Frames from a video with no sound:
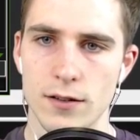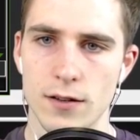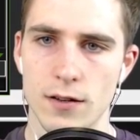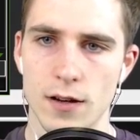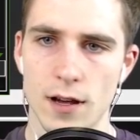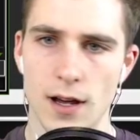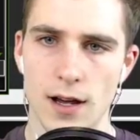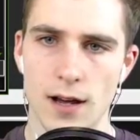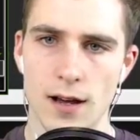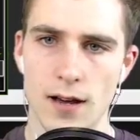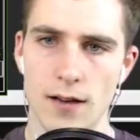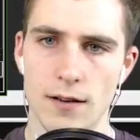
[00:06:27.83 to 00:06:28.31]

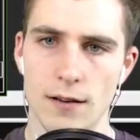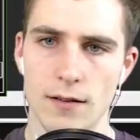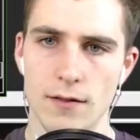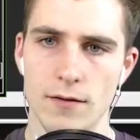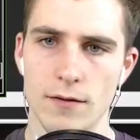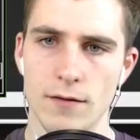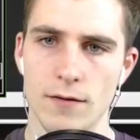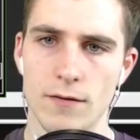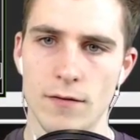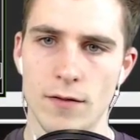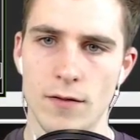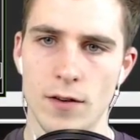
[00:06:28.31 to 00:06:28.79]
uh,
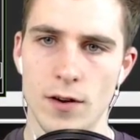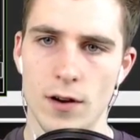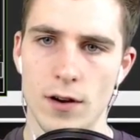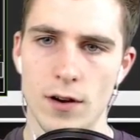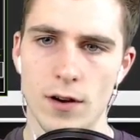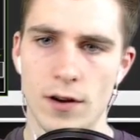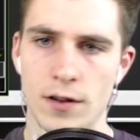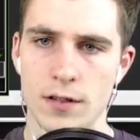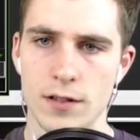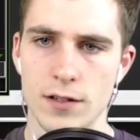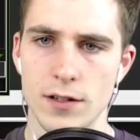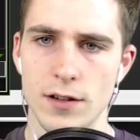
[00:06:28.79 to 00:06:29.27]

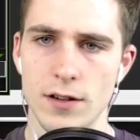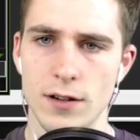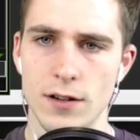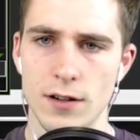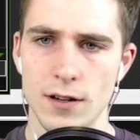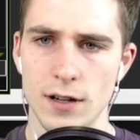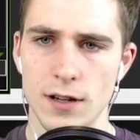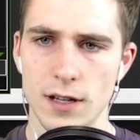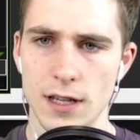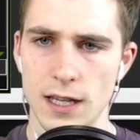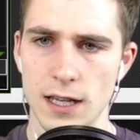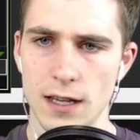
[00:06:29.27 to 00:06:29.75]
var
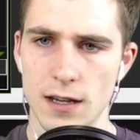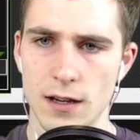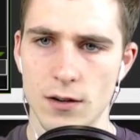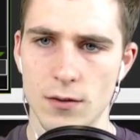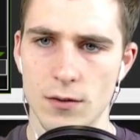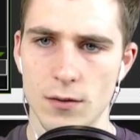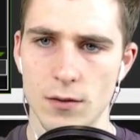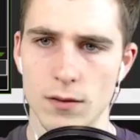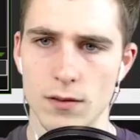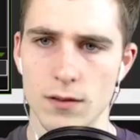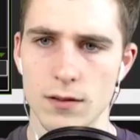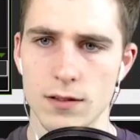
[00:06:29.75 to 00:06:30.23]
dir
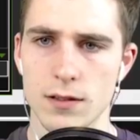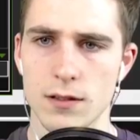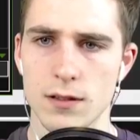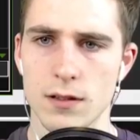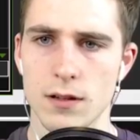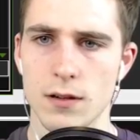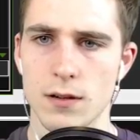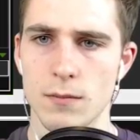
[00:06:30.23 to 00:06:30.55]
equals